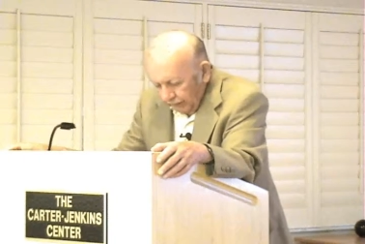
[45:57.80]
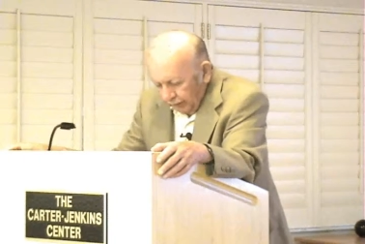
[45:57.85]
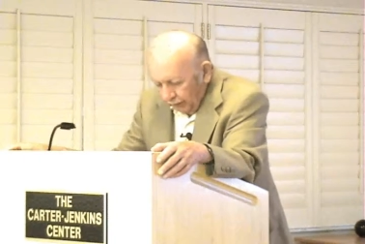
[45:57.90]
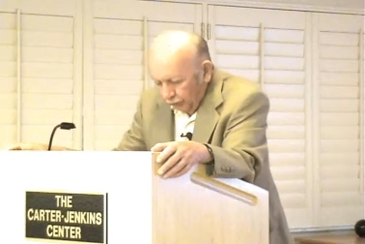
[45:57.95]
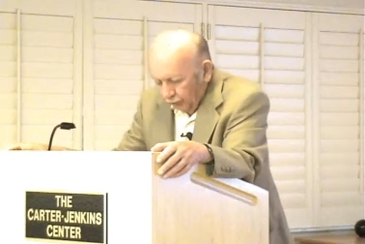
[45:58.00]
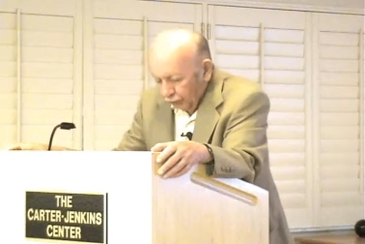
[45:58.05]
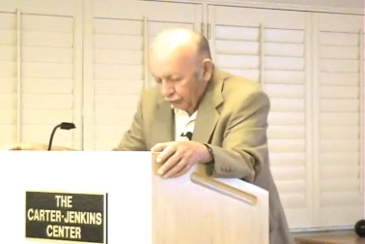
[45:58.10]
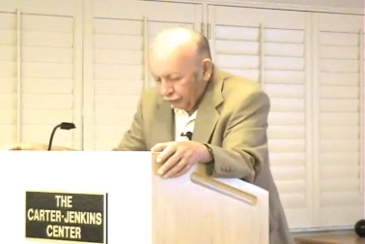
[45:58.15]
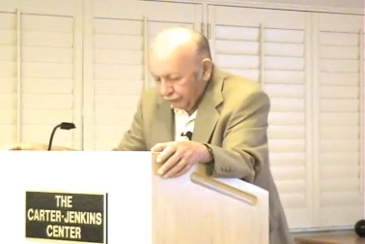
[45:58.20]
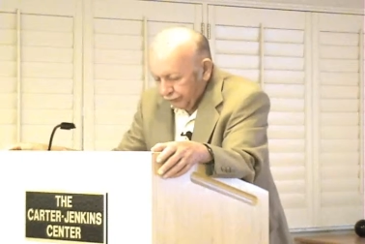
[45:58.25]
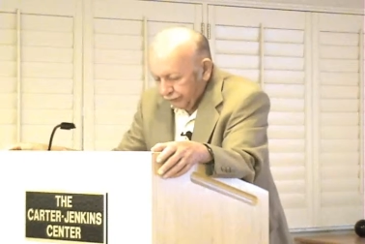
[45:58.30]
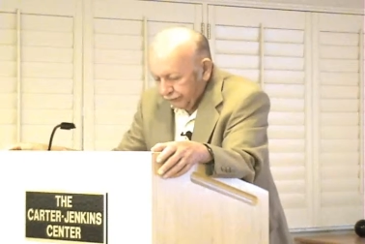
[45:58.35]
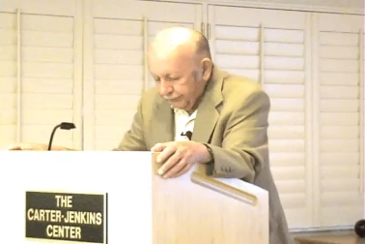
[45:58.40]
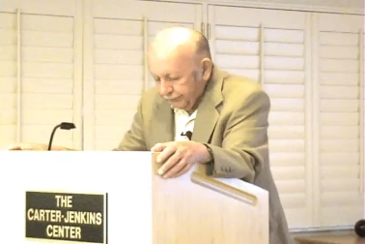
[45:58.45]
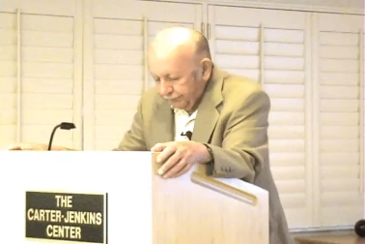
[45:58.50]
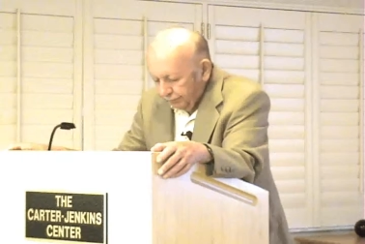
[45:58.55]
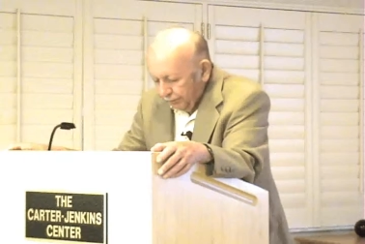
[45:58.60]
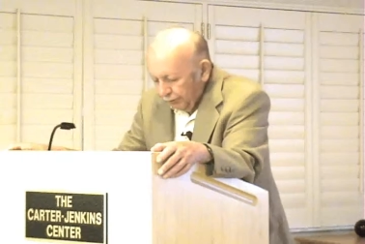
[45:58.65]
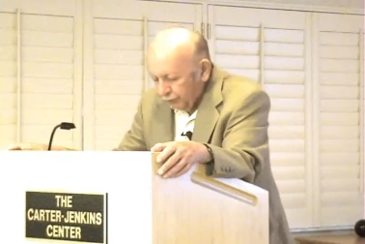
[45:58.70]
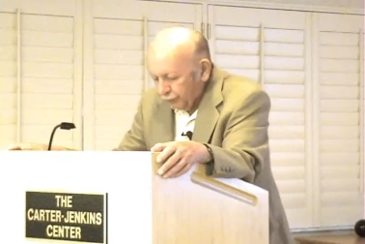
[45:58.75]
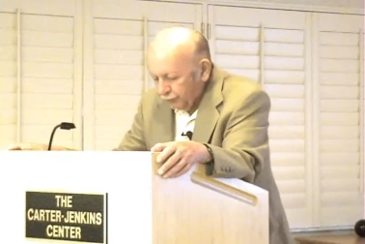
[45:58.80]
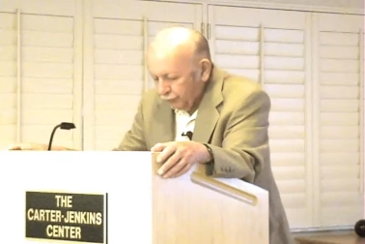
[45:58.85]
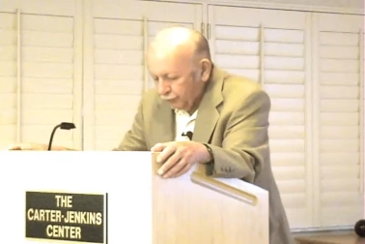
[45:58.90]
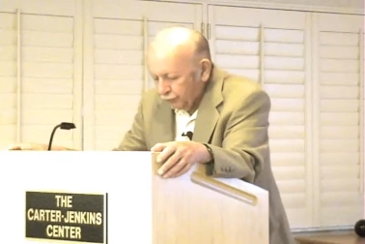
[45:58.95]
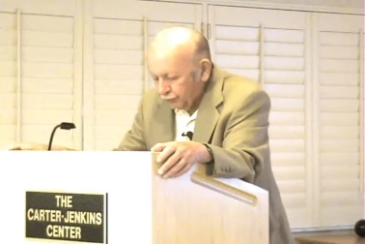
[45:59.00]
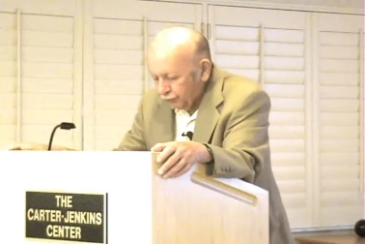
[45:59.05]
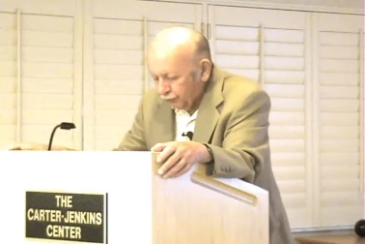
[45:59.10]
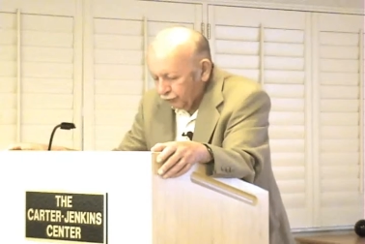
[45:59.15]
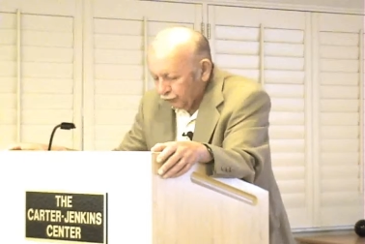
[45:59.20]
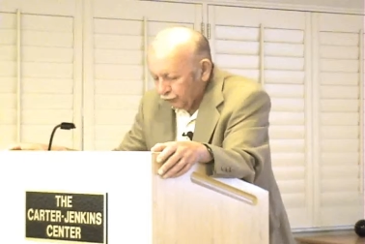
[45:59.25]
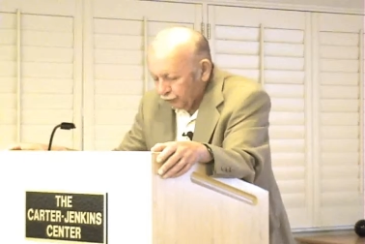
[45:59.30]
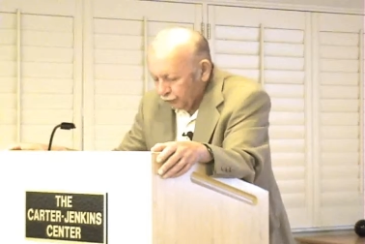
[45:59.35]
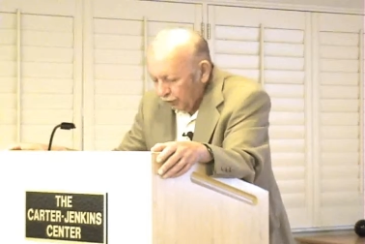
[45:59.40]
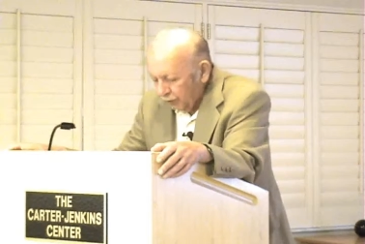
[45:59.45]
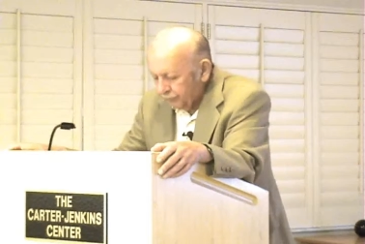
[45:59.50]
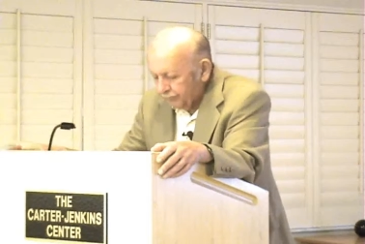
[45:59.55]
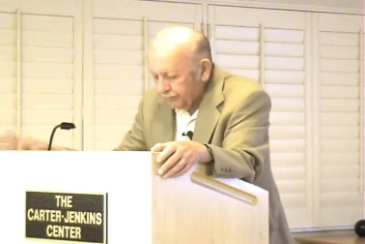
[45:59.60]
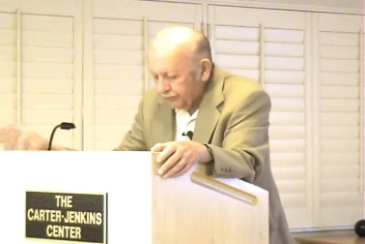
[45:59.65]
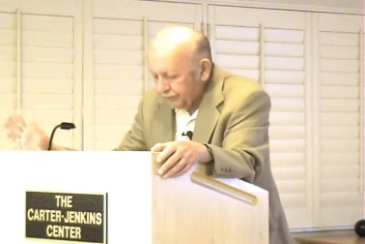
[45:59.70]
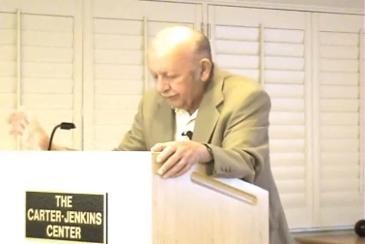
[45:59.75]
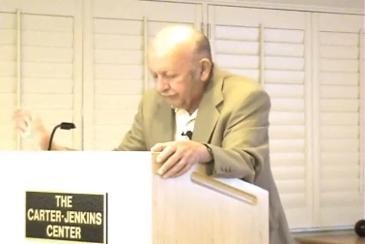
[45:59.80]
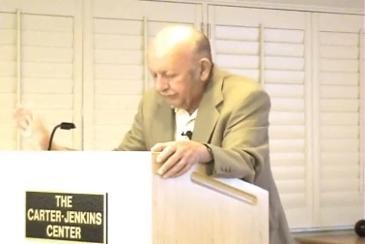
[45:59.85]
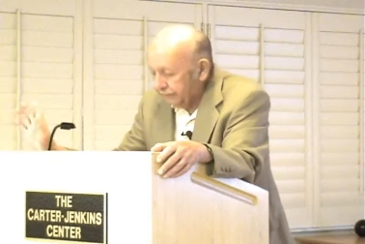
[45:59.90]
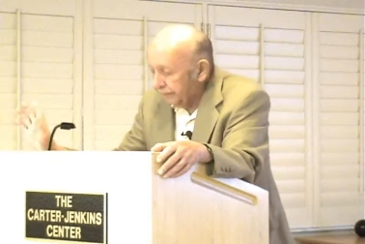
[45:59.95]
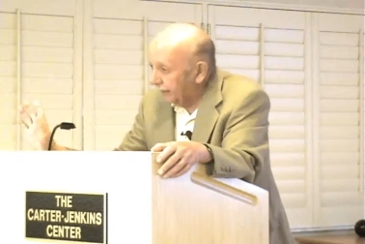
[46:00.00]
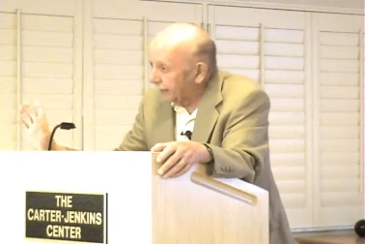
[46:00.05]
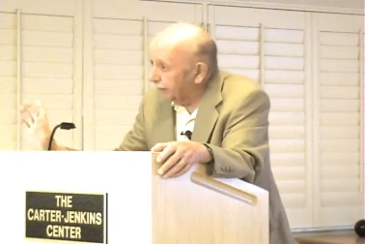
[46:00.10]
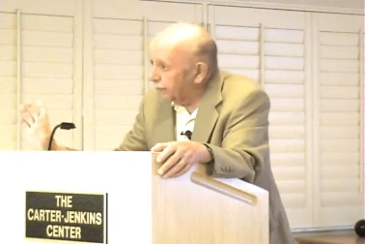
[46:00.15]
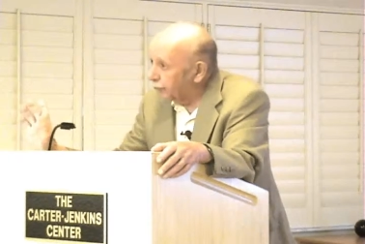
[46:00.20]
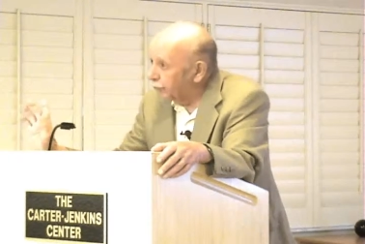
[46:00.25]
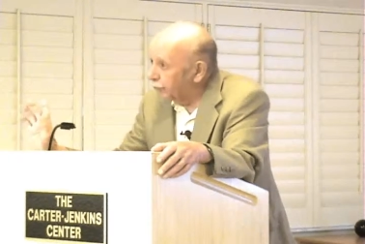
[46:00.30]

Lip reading: corresponds to something that